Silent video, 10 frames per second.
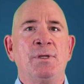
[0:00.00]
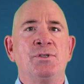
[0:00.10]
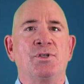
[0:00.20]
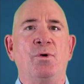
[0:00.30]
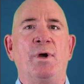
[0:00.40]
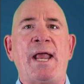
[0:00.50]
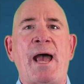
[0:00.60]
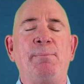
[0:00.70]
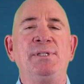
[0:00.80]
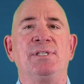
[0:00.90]
So what
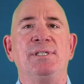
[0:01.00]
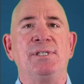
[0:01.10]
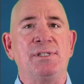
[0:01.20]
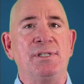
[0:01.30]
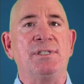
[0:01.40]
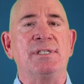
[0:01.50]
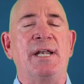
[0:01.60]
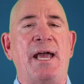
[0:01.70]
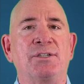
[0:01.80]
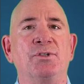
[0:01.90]
happens is this is
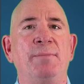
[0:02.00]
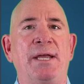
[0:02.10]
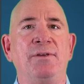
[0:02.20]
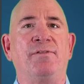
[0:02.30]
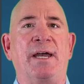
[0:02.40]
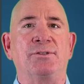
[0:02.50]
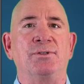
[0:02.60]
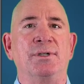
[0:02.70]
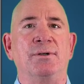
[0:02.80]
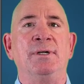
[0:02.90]
an actual
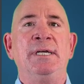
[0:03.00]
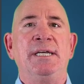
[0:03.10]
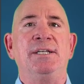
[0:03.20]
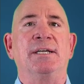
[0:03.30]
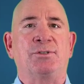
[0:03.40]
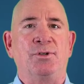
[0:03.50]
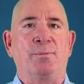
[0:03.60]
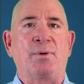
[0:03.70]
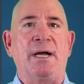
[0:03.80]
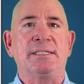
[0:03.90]
manufacturing or industrial
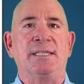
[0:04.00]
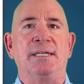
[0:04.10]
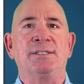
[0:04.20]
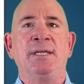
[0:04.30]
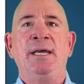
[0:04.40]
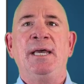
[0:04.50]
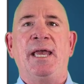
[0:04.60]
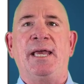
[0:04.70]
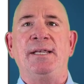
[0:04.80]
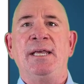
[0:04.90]
process,
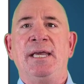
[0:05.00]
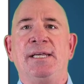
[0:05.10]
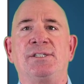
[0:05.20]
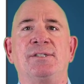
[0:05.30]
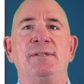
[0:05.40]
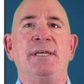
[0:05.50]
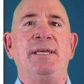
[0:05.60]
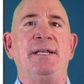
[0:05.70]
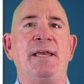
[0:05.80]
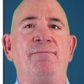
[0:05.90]
and it's
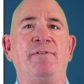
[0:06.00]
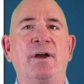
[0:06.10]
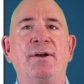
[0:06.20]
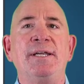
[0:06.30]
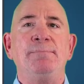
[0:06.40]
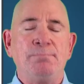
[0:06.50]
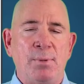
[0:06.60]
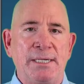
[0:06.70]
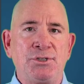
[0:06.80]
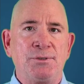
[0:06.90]
in a very
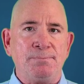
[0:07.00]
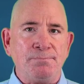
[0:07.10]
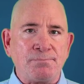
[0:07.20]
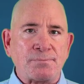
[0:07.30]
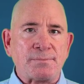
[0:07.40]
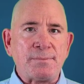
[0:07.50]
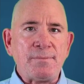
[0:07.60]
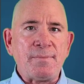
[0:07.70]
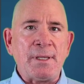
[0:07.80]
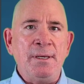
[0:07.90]
much
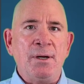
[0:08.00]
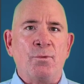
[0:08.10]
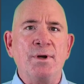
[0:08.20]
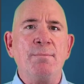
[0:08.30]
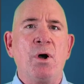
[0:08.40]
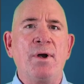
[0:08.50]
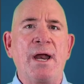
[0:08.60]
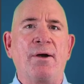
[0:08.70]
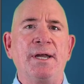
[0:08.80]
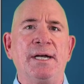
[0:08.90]
remote
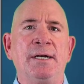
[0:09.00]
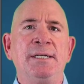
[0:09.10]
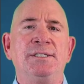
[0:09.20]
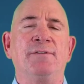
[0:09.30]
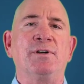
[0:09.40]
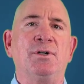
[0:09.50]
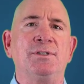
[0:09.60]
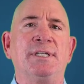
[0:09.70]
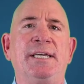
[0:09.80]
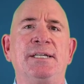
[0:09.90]
area,
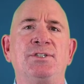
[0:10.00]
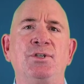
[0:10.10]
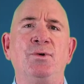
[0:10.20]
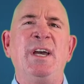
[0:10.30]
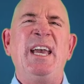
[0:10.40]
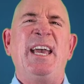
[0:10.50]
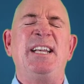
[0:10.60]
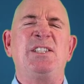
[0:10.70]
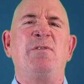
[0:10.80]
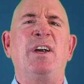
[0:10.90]
difficult to get to, and
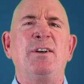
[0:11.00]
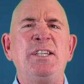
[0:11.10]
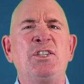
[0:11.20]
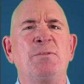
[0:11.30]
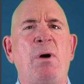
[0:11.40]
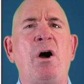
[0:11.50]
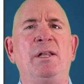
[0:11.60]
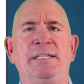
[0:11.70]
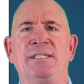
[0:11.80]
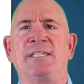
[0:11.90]
it's very
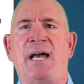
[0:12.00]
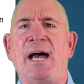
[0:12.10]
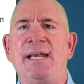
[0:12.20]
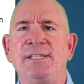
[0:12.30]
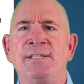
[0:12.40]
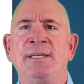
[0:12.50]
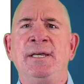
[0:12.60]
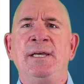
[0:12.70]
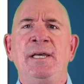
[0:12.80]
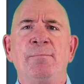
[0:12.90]
small in size.
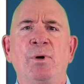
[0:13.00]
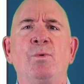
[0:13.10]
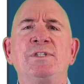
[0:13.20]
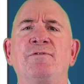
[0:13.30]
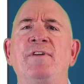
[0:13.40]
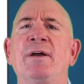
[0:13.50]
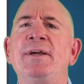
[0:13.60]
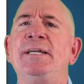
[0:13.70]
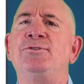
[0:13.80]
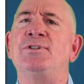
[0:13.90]
But what's
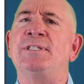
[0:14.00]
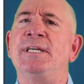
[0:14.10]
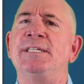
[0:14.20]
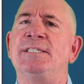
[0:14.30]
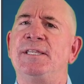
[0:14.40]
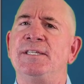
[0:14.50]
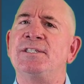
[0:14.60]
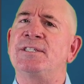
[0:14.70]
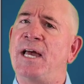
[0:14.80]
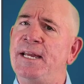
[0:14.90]
very interesting is that this
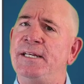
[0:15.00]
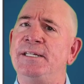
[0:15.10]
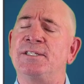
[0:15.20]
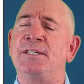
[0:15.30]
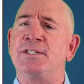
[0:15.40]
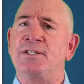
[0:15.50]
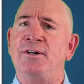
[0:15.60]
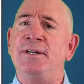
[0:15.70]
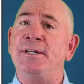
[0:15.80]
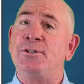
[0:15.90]
site is
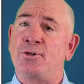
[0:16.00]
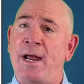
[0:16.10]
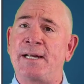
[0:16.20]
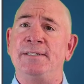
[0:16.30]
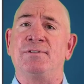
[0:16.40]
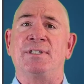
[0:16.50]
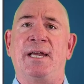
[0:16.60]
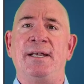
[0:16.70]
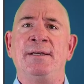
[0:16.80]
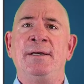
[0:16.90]
considered an attractive
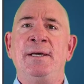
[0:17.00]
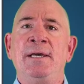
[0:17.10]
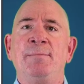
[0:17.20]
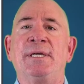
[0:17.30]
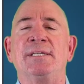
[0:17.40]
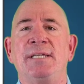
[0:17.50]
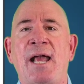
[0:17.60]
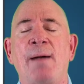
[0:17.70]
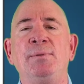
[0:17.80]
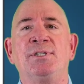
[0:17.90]
site because it
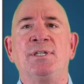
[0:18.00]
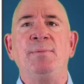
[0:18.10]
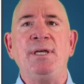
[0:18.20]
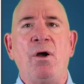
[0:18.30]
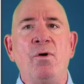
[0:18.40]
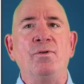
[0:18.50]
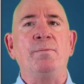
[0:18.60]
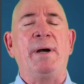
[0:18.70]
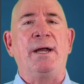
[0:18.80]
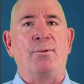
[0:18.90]
happens to be
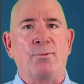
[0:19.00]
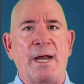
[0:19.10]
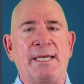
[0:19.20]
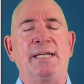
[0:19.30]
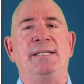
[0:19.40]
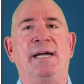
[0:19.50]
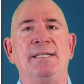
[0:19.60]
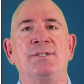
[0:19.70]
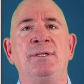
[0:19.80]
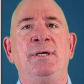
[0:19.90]
owned by a
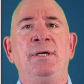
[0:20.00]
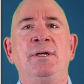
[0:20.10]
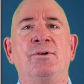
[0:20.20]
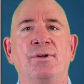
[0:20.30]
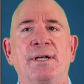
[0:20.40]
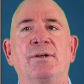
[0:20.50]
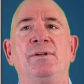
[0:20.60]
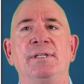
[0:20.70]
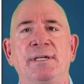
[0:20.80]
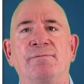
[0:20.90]
recognized
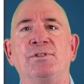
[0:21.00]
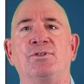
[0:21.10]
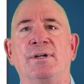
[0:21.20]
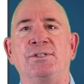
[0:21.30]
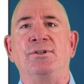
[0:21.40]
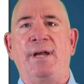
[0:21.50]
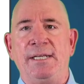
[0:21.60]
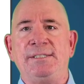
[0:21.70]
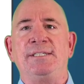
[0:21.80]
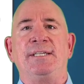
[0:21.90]
critical infrastructure
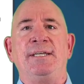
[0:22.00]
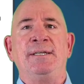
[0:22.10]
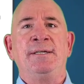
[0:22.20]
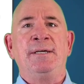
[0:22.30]
entity.